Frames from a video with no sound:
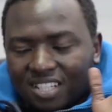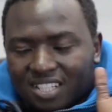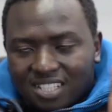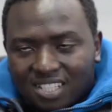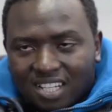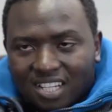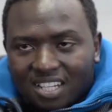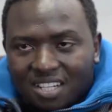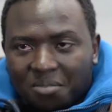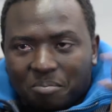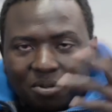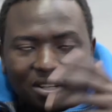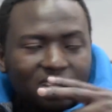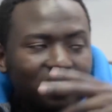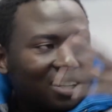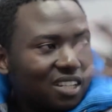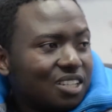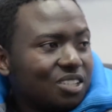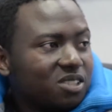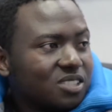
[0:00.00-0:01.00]
Azania,
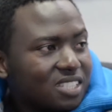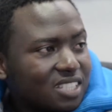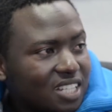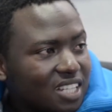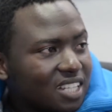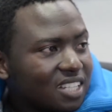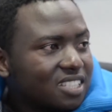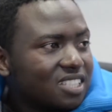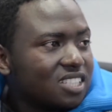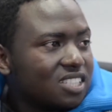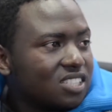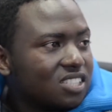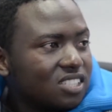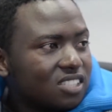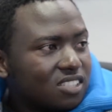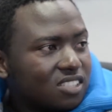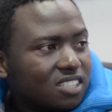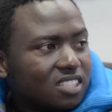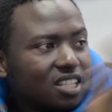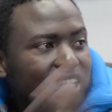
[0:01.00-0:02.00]
but a
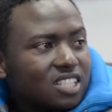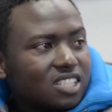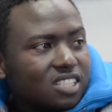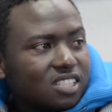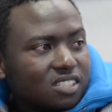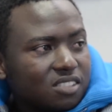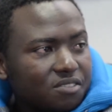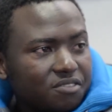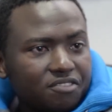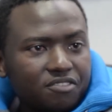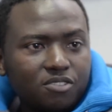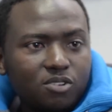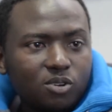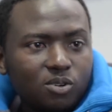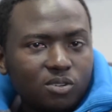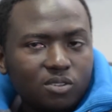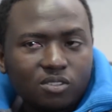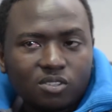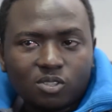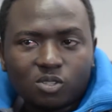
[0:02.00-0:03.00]
digital station
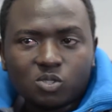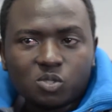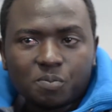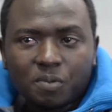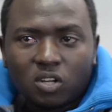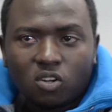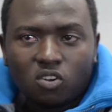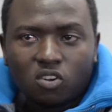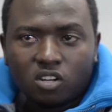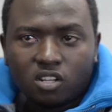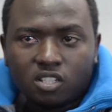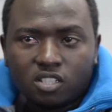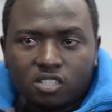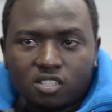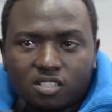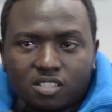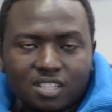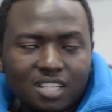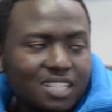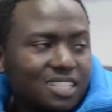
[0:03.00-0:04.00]
for Rosebank
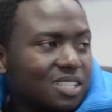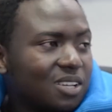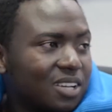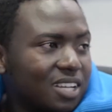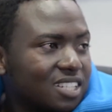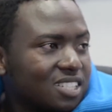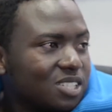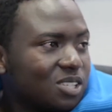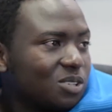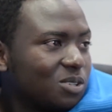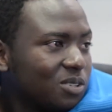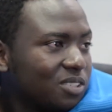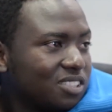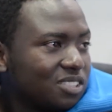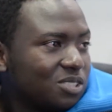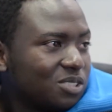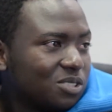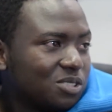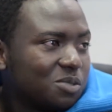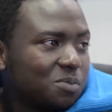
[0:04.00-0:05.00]
College. That's how I actually got
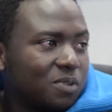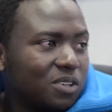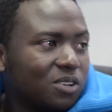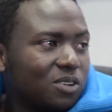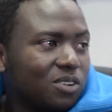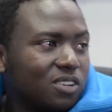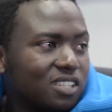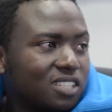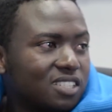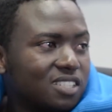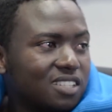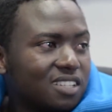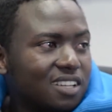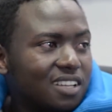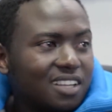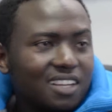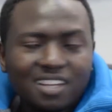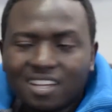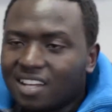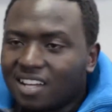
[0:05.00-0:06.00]
into Rosebank College.
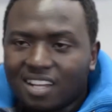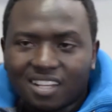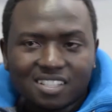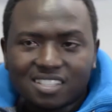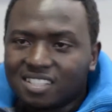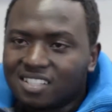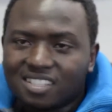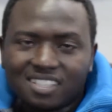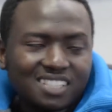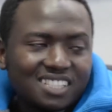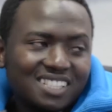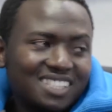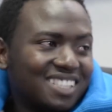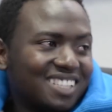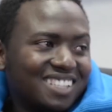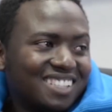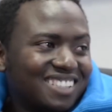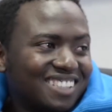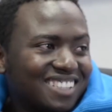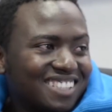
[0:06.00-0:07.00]
I wasn't
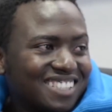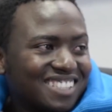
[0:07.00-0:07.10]
interested in the